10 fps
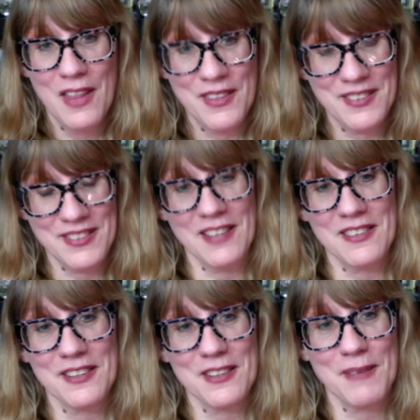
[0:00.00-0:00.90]
The
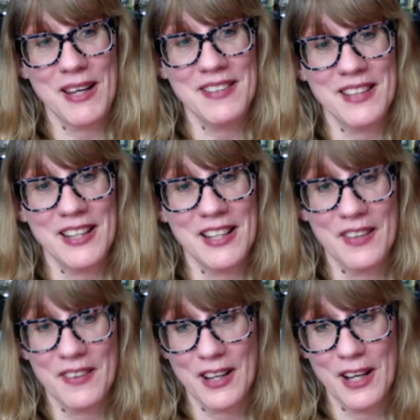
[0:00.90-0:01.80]
scents are
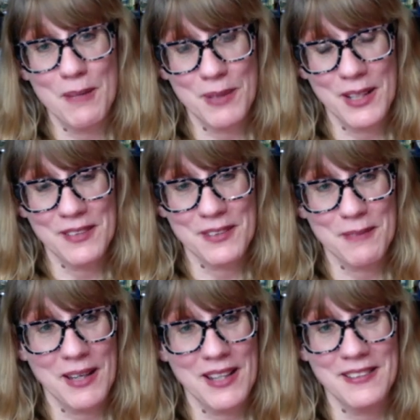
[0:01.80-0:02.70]
amazing. The company's
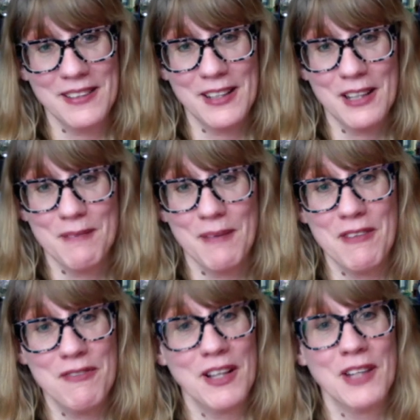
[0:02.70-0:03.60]
amazing.
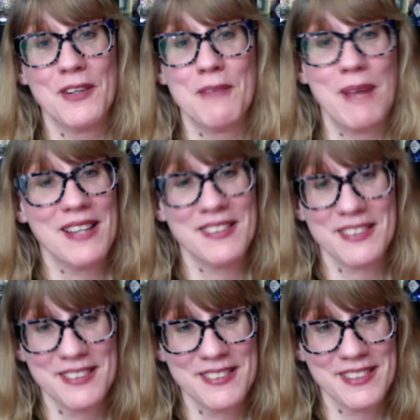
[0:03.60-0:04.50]
My fellow
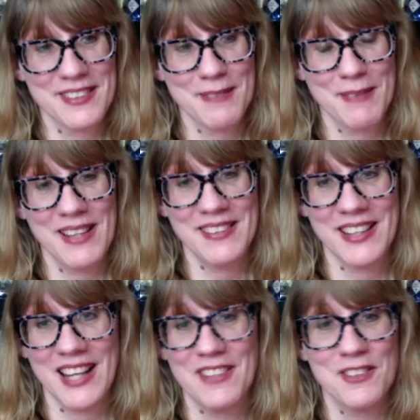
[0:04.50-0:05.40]
ambassadors are
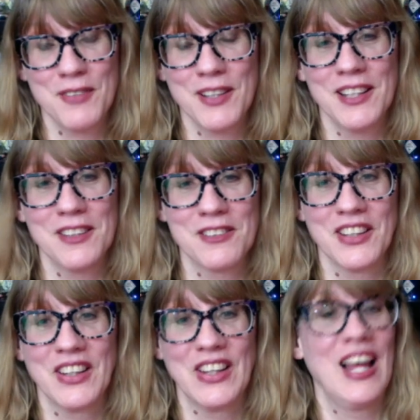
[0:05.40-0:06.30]
amazing. I just feel like there's
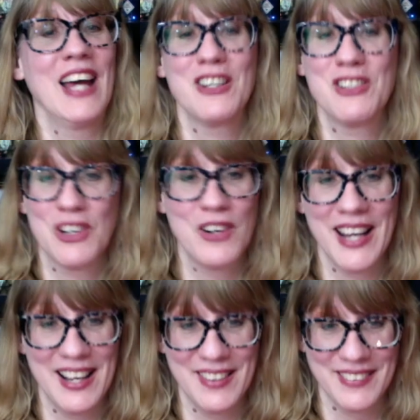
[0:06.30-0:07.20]
a lot of
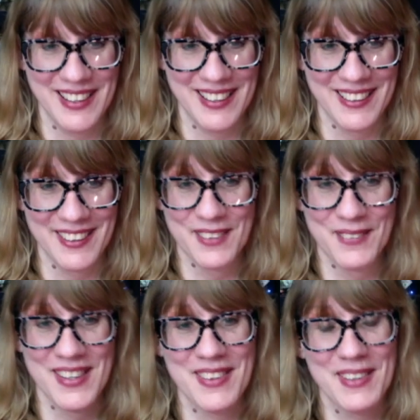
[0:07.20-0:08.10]
joy out there
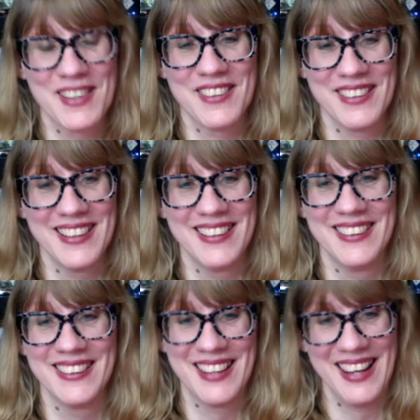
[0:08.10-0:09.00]
with
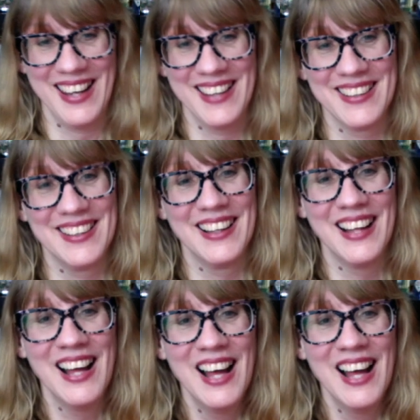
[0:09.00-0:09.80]
Kringle Candle.